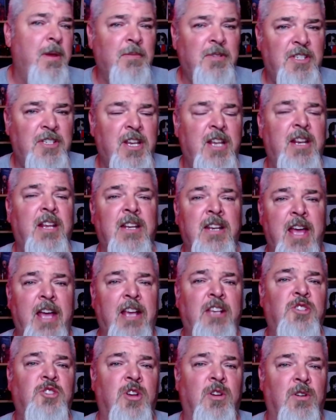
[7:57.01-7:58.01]
seating
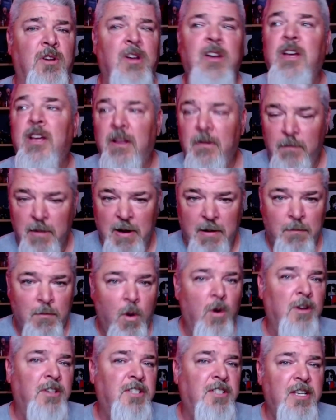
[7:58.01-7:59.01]
next year, be
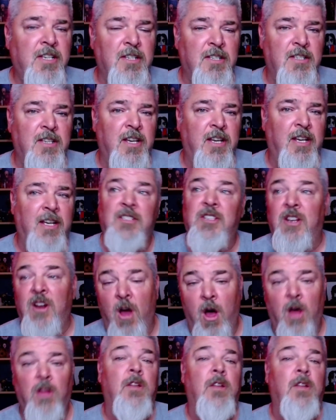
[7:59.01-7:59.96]
more season tickets, and all